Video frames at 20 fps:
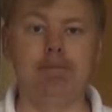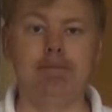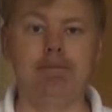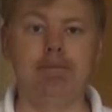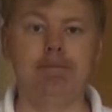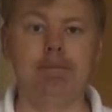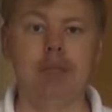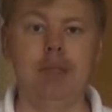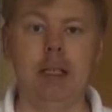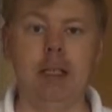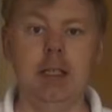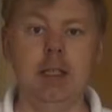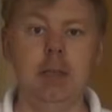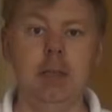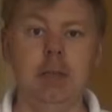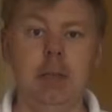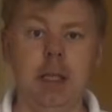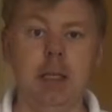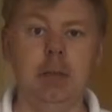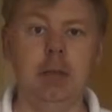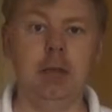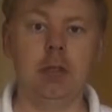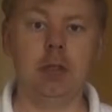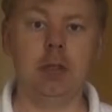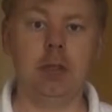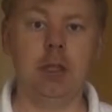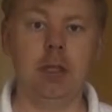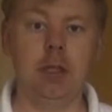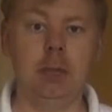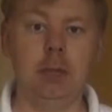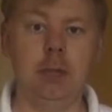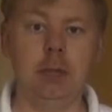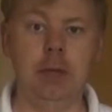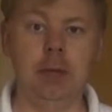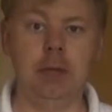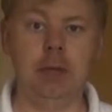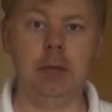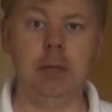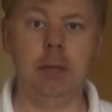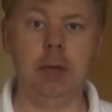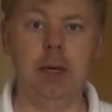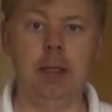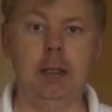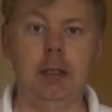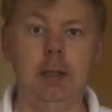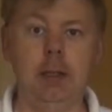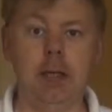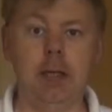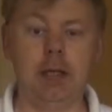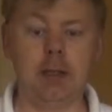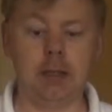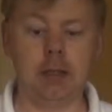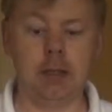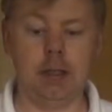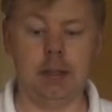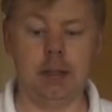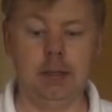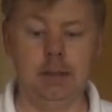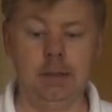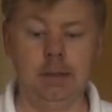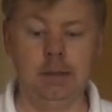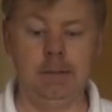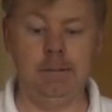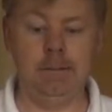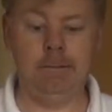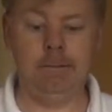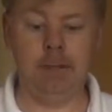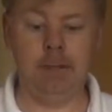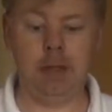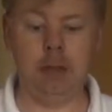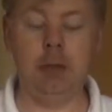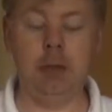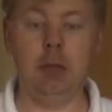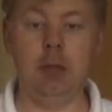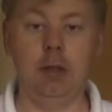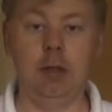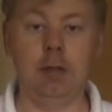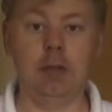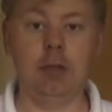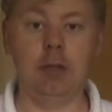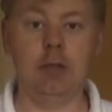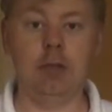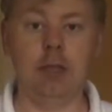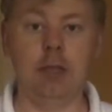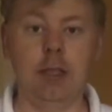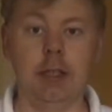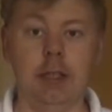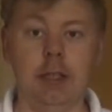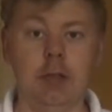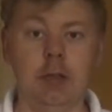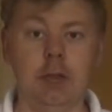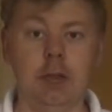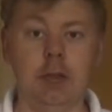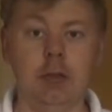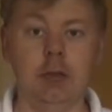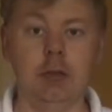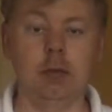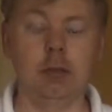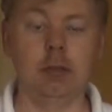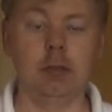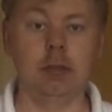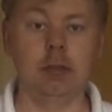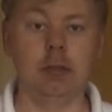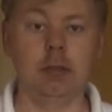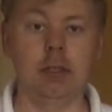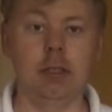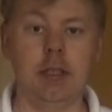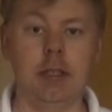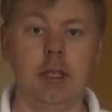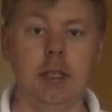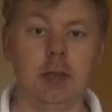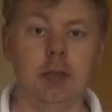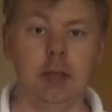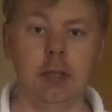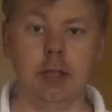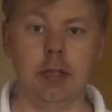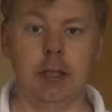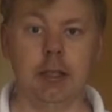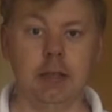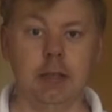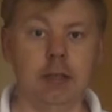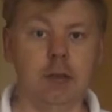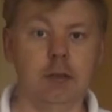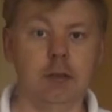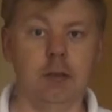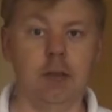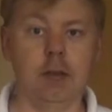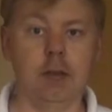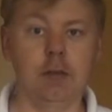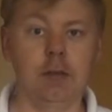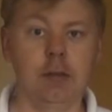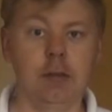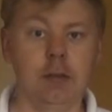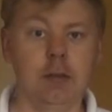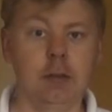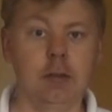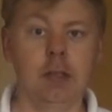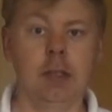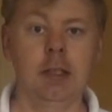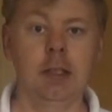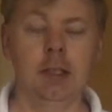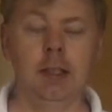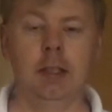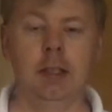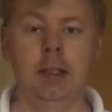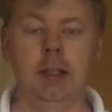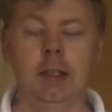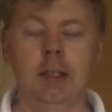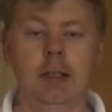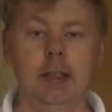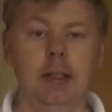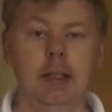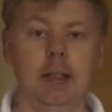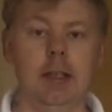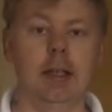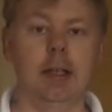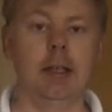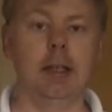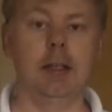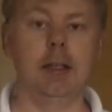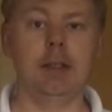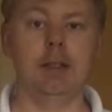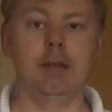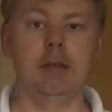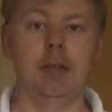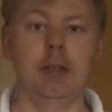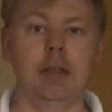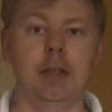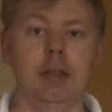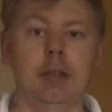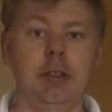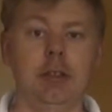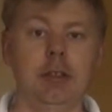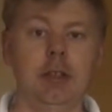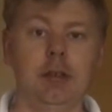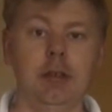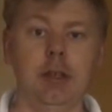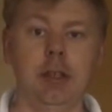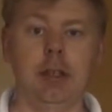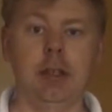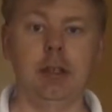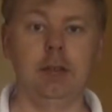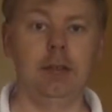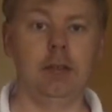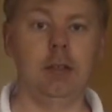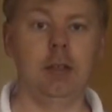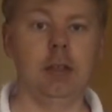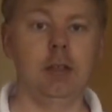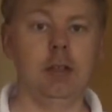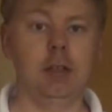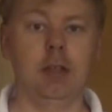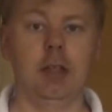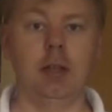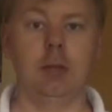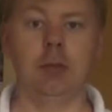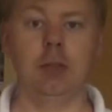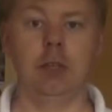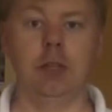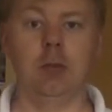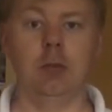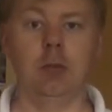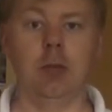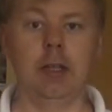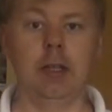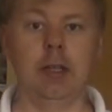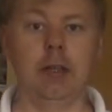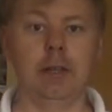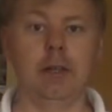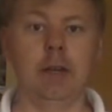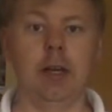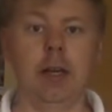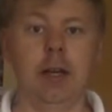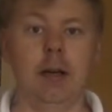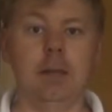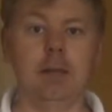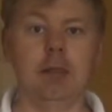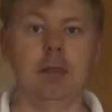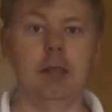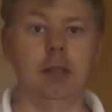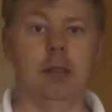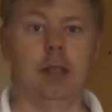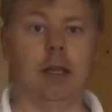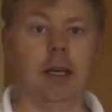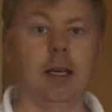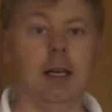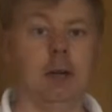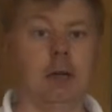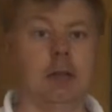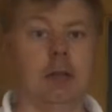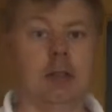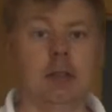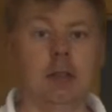getting some buddy box time can be a real pain in the backside. It can be quite frustrating as well. You know, you take all your kit to the flying field and you find that you don't get any flying time, or you can wait there for absolutely hours.